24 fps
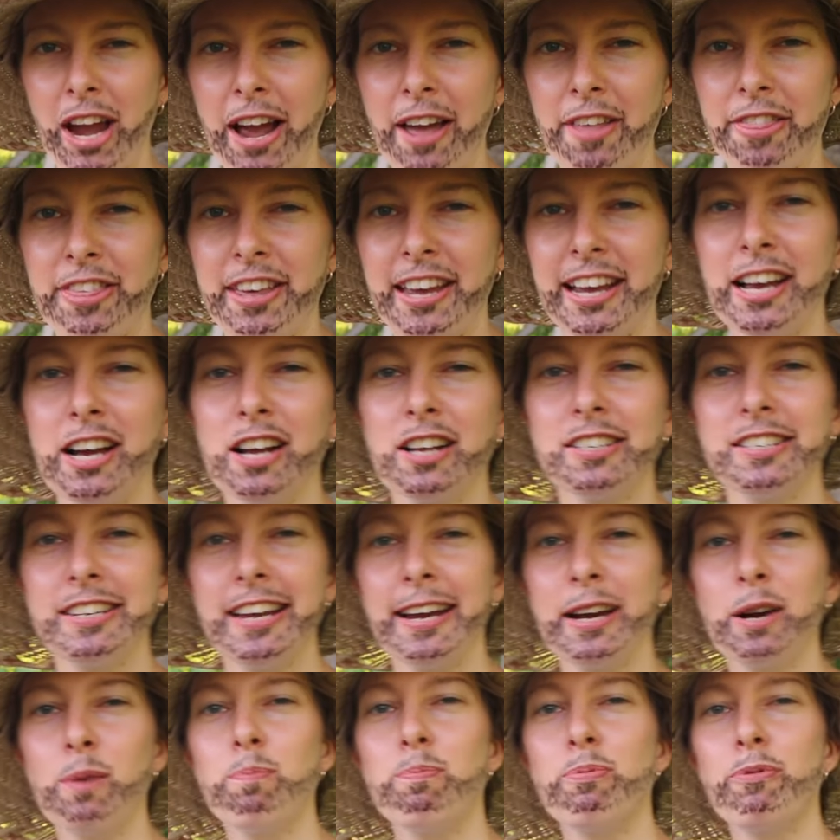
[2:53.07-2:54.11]
I think I'll
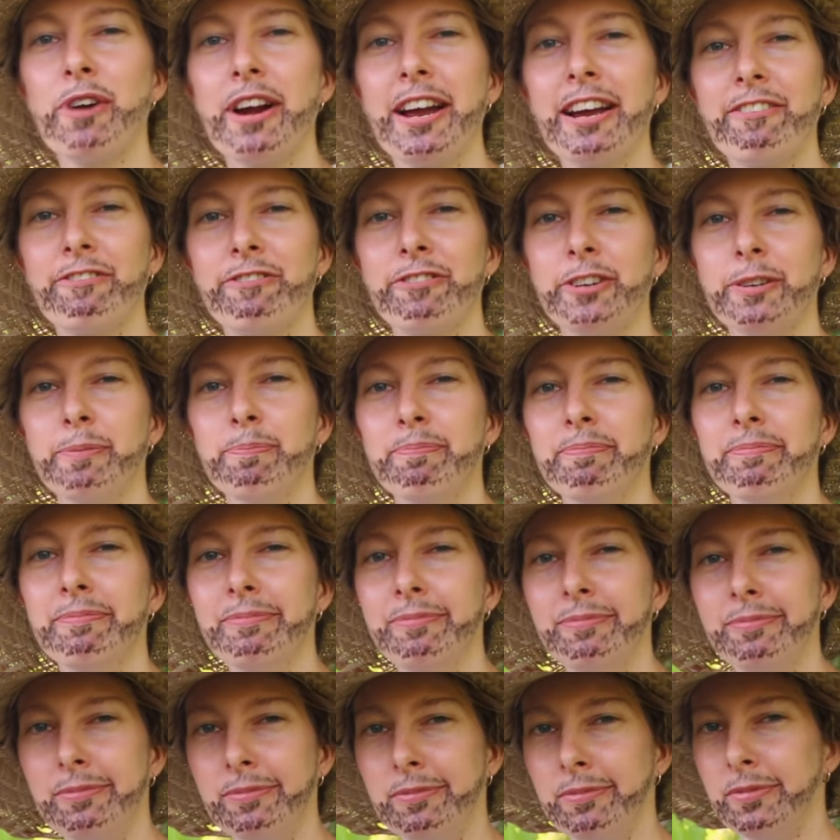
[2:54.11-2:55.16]
take a break from
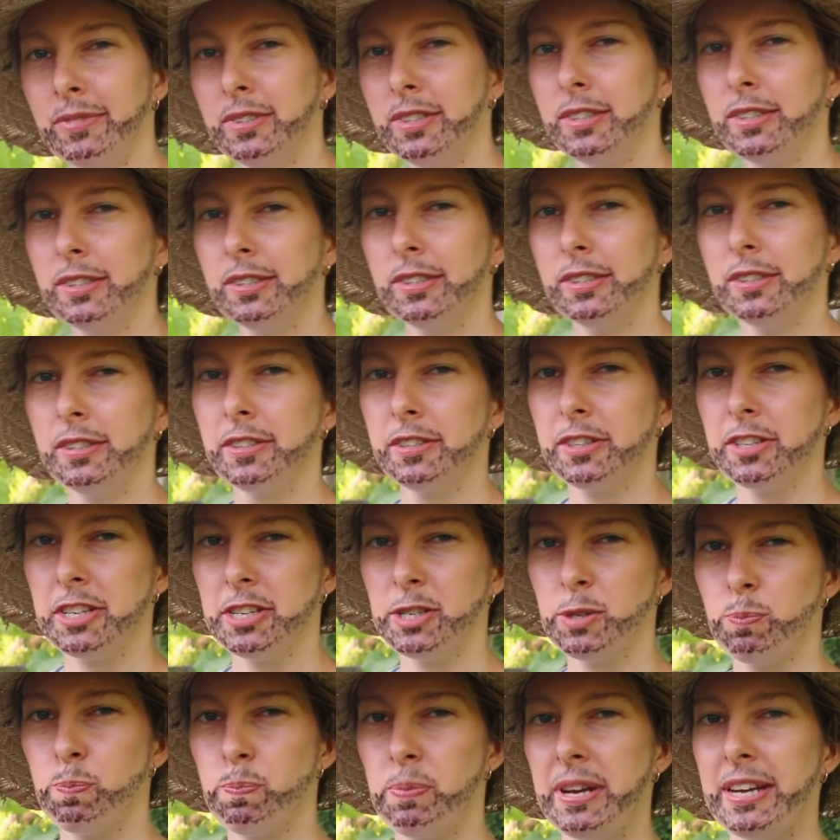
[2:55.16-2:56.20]

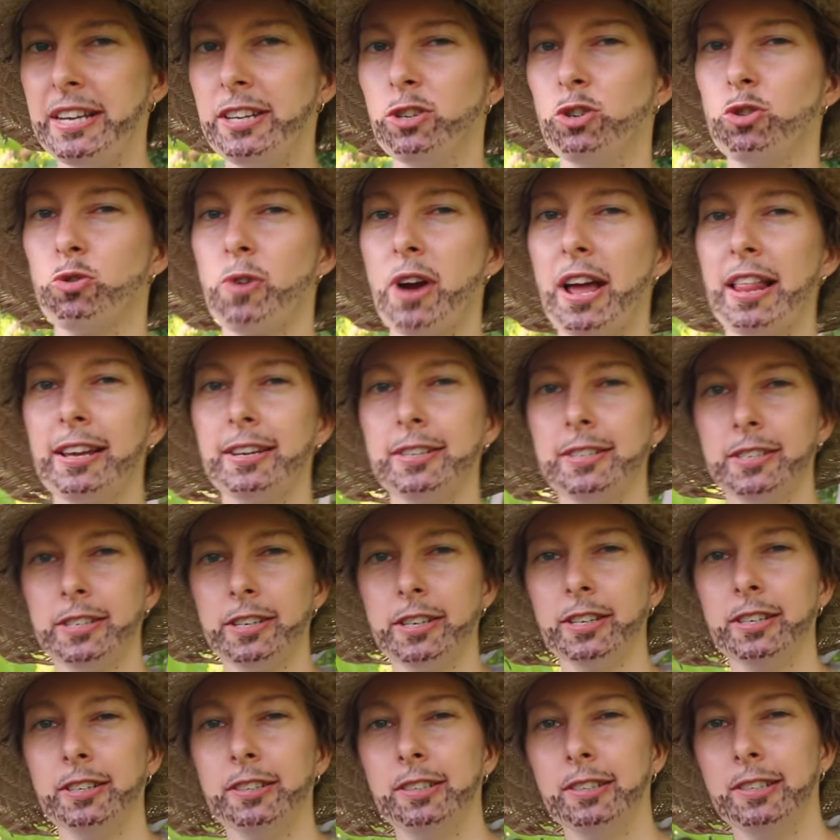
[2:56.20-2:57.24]
this bean trellis
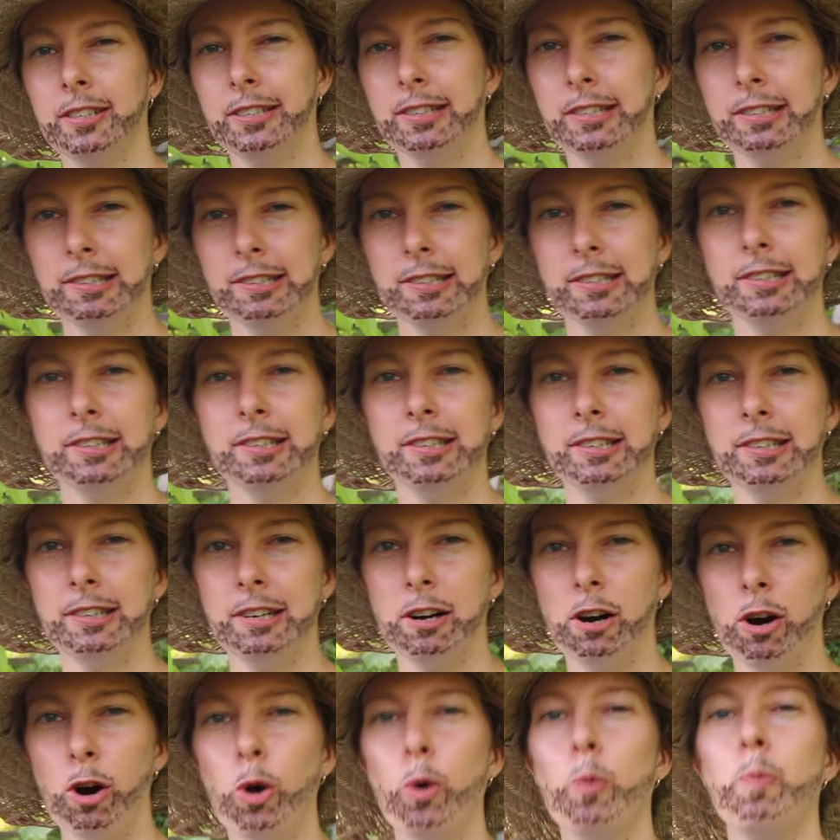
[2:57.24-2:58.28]
to
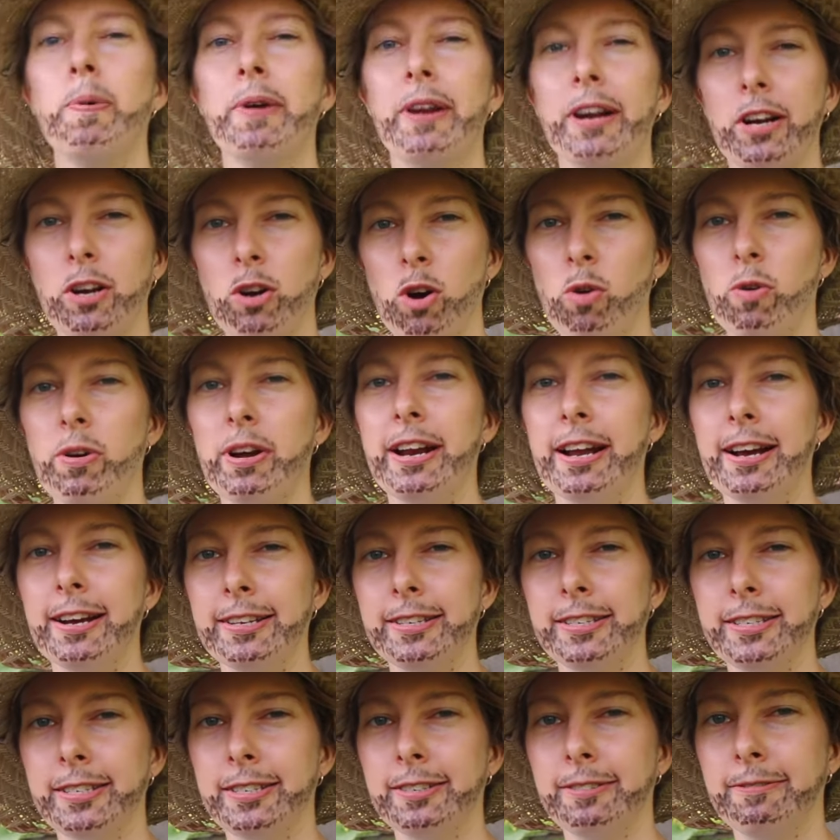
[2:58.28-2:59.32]
open a
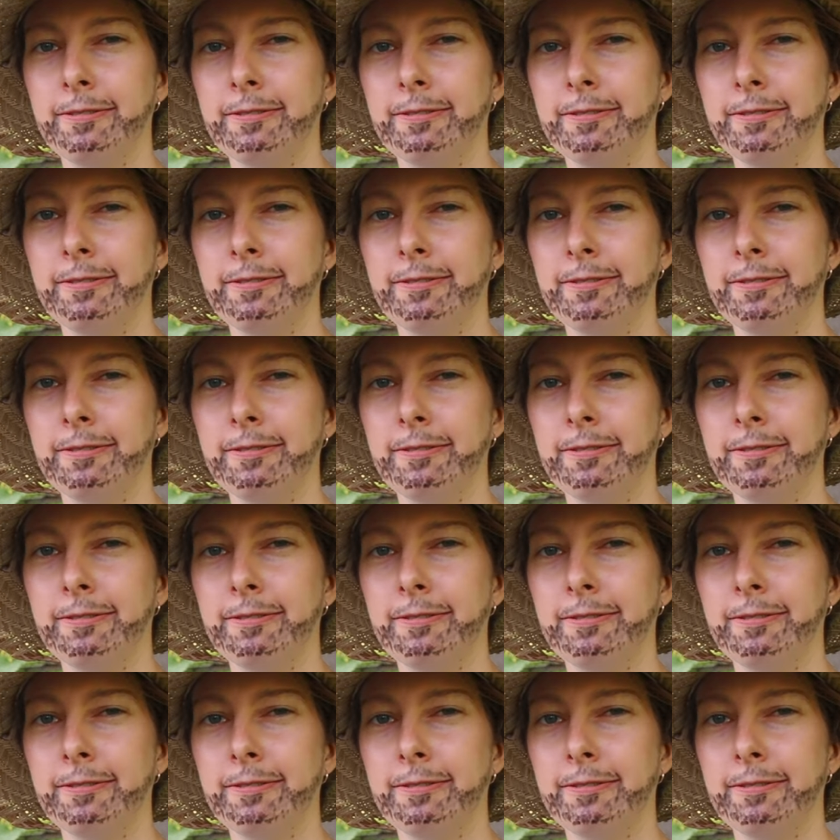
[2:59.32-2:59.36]
coconut.